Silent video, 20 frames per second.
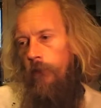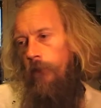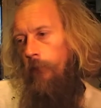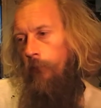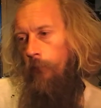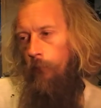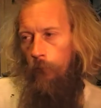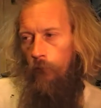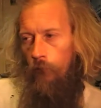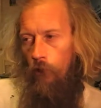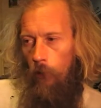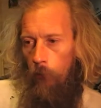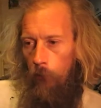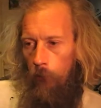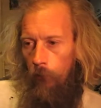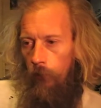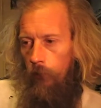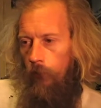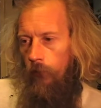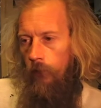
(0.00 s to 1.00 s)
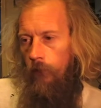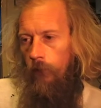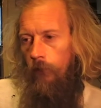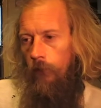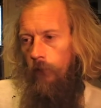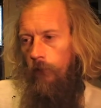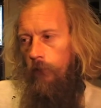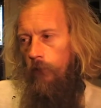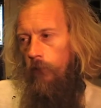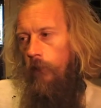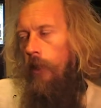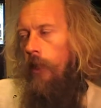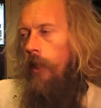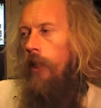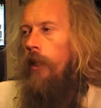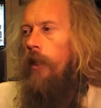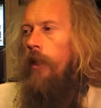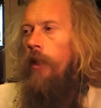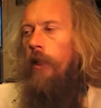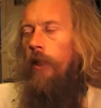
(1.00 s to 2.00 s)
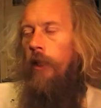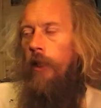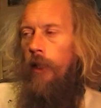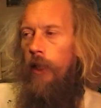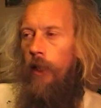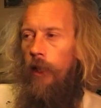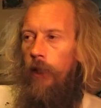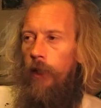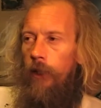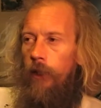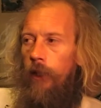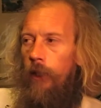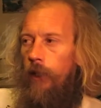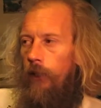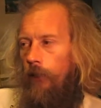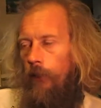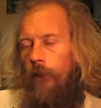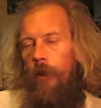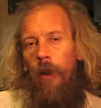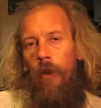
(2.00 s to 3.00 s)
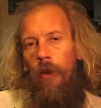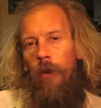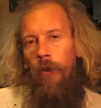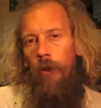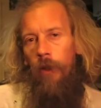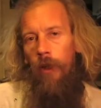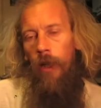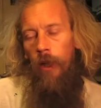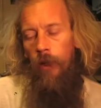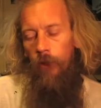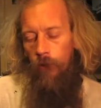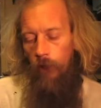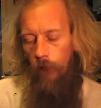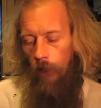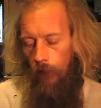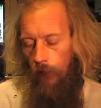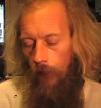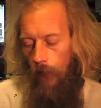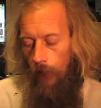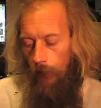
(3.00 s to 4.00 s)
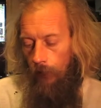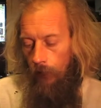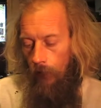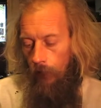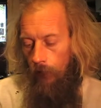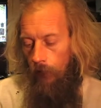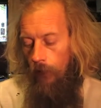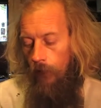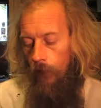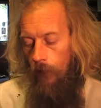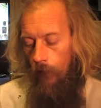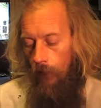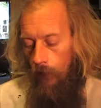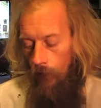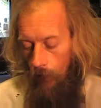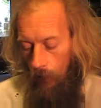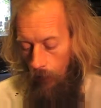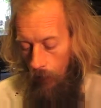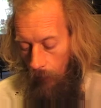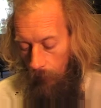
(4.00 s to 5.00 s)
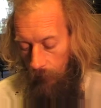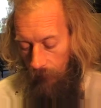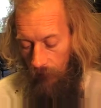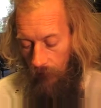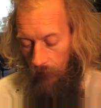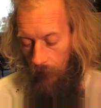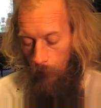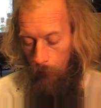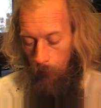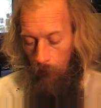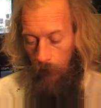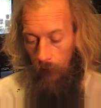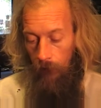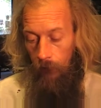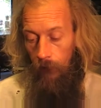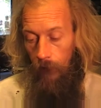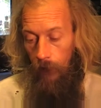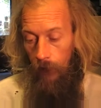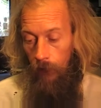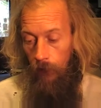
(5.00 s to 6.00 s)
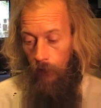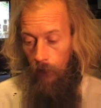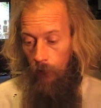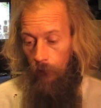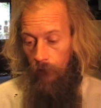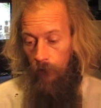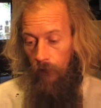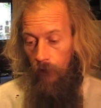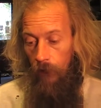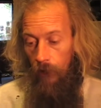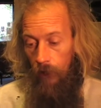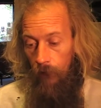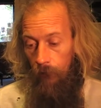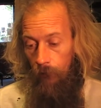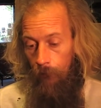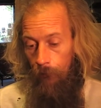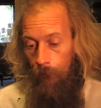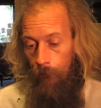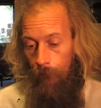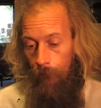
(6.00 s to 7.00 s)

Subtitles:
There was troubles he had, and then another occasion like that. And then I was sitting there meditating, and I was thinking,